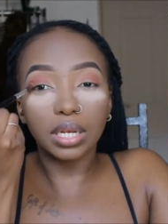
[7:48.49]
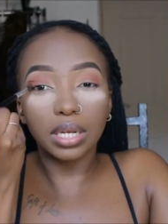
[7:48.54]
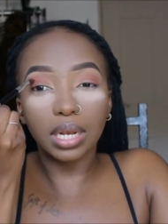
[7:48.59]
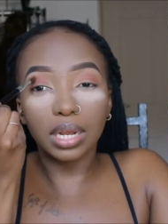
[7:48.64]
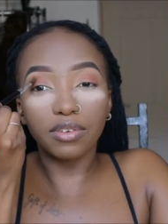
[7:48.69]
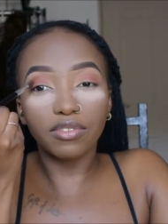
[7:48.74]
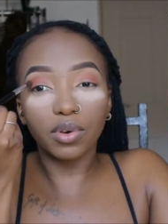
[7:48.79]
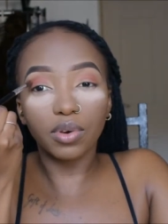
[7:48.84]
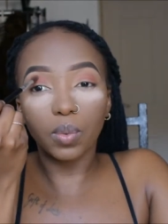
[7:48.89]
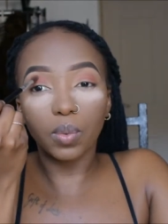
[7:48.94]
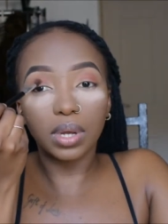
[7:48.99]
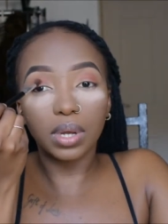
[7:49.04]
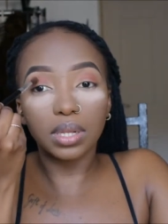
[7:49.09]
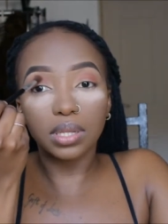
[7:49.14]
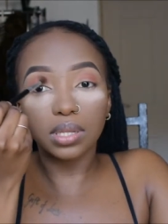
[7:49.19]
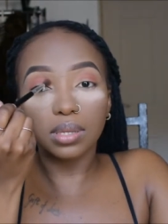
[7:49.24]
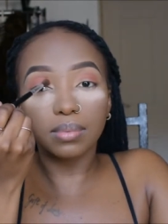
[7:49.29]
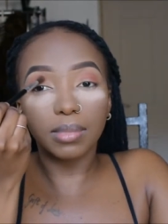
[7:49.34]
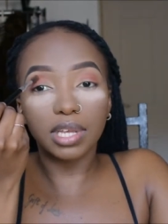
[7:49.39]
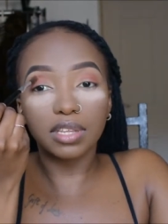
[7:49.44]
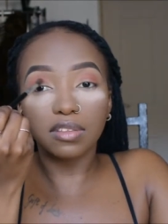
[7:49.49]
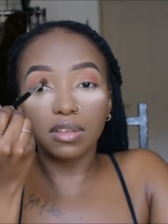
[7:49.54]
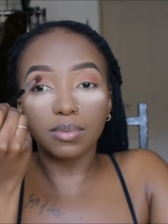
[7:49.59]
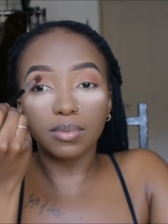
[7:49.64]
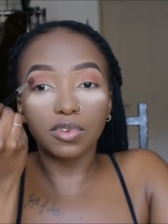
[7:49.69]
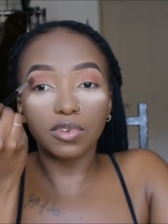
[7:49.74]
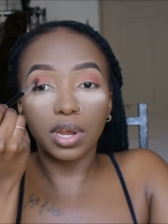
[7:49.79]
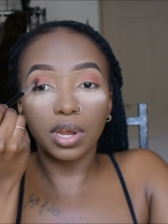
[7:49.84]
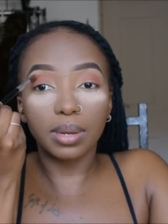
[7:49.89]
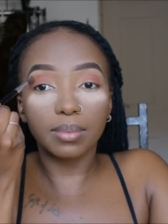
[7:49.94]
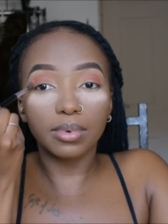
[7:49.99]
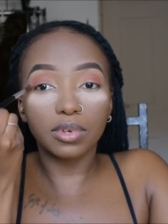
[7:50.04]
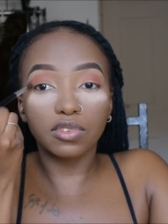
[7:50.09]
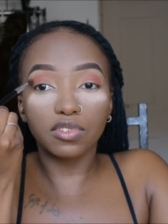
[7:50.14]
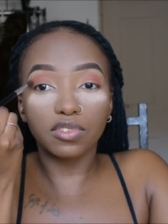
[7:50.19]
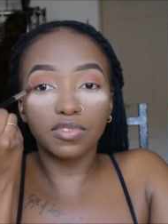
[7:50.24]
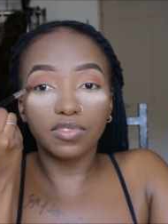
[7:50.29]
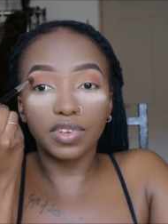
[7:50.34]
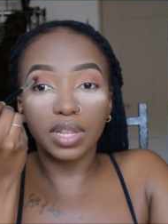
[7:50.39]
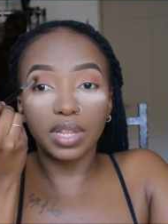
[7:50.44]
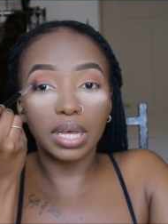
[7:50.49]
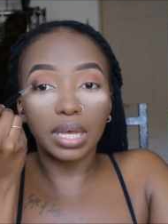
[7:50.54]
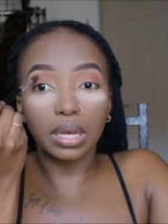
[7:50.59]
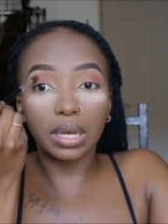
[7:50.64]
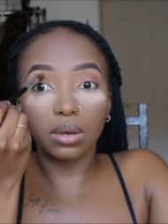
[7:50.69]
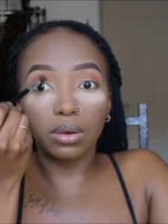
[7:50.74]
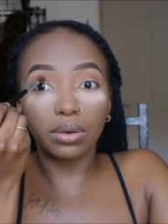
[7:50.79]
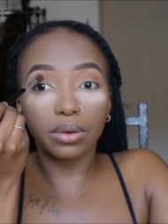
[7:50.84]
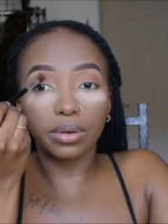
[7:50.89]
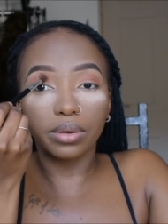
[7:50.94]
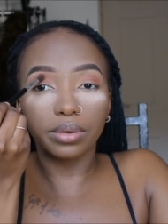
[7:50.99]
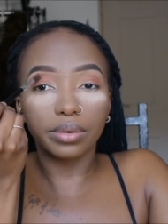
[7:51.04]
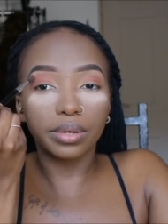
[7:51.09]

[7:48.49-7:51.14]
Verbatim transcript: never want my subscribers to feel like oh